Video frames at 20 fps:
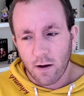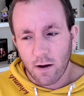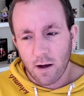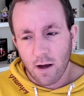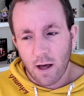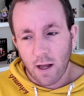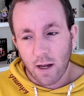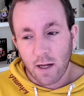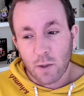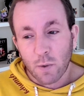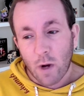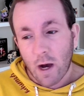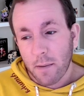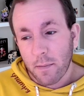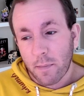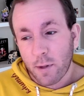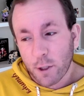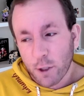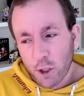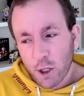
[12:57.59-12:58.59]
at least what I'm
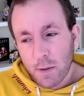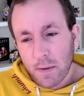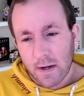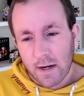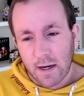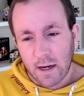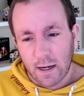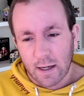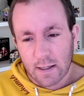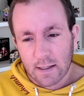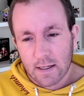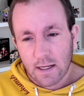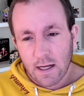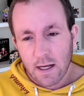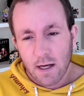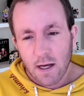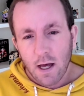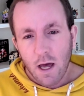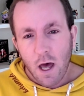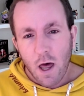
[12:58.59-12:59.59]
presuming, is
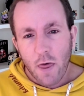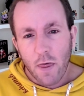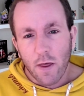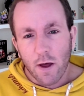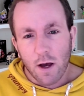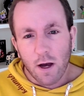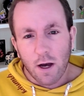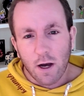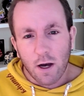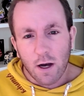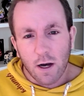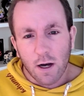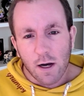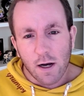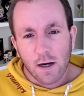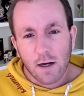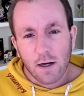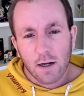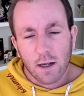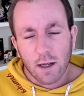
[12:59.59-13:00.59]
the
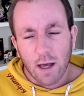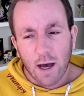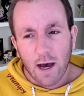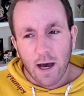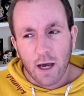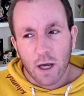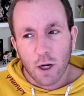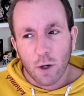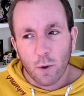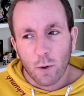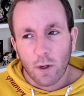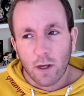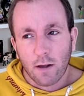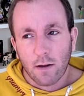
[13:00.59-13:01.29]
guy who